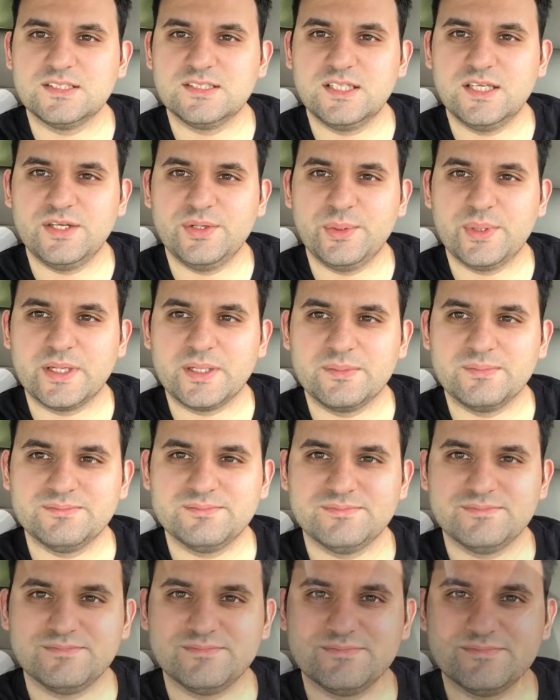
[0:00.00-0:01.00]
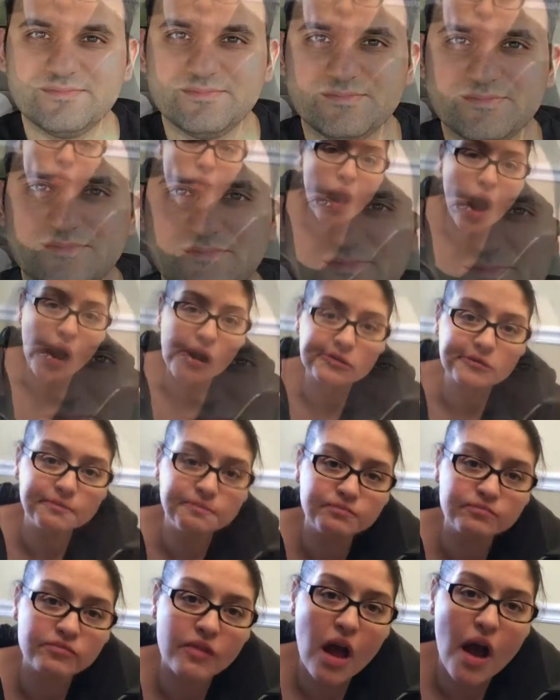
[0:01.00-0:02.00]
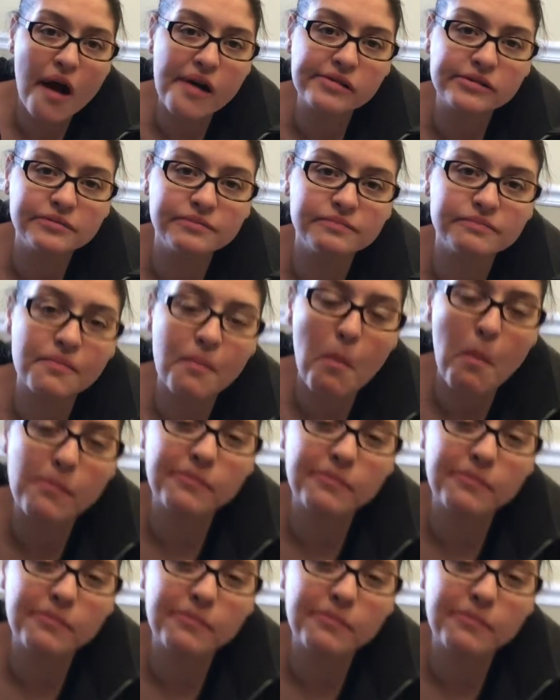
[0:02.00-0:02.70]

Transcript: the day away. Mission soup accomplished.